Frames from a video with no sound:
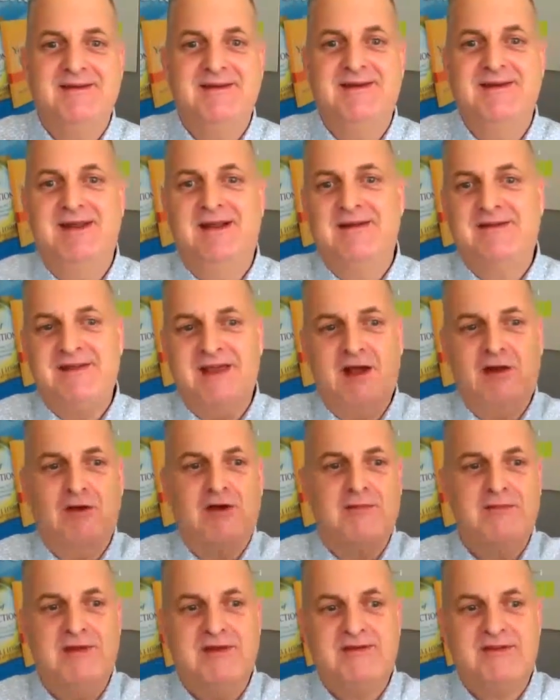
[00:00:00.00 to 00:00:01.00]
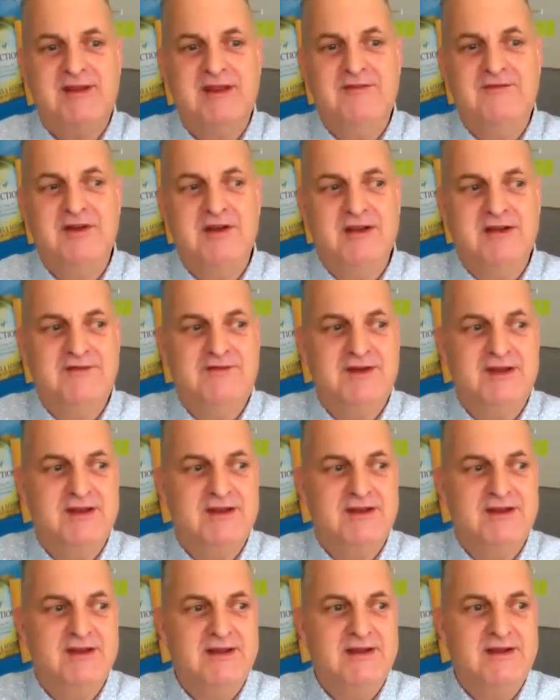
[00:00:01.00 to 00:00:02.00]
Yeah, say hello to Misty if you live
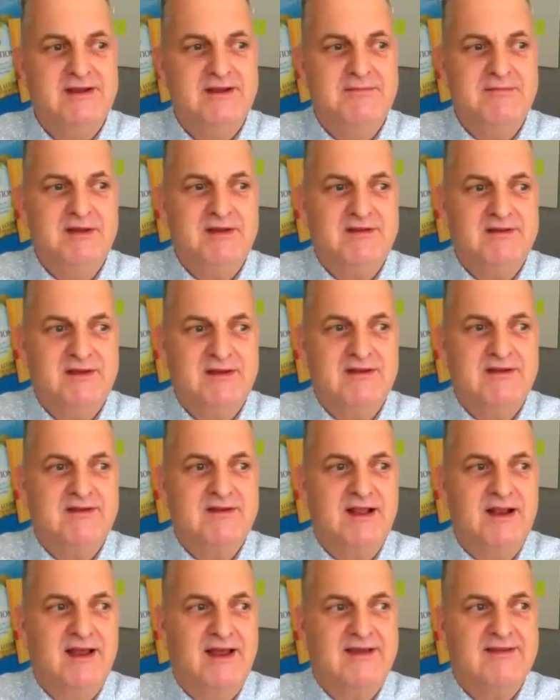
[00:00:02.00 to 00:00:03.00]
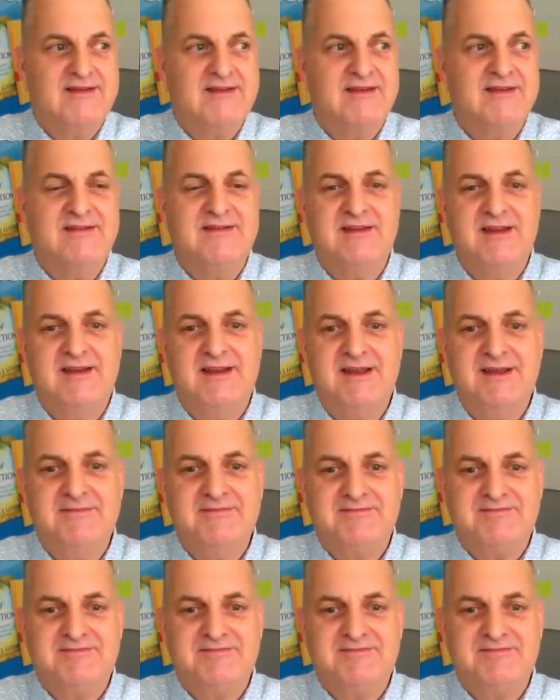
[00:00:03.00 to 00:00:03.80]
in Misty's Alaska City.